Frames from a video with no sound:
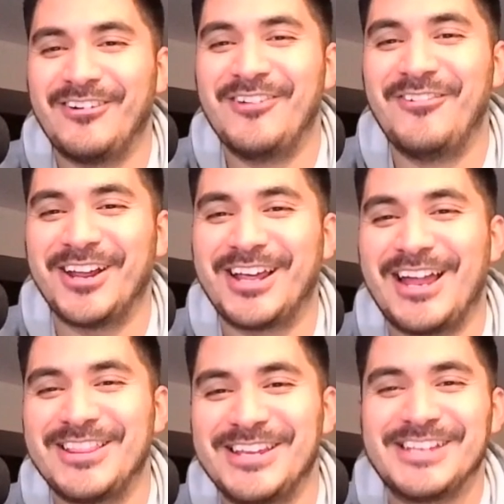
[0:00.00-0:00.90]
would have
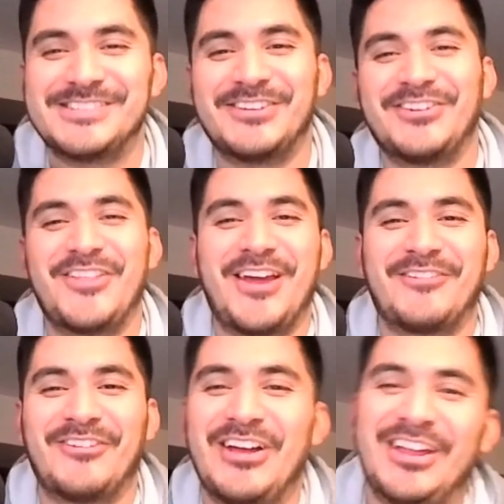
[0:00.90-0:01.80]
gotten the end zone on
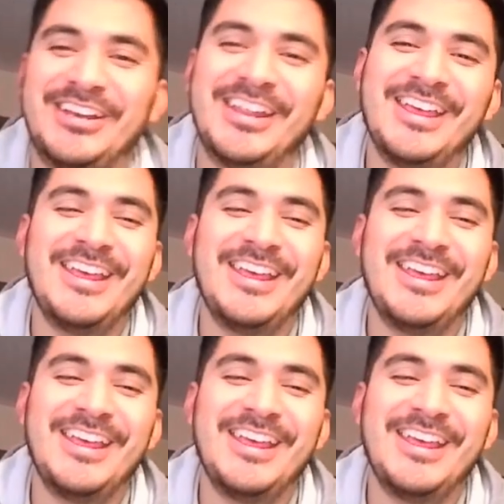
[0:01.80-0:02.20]
that run.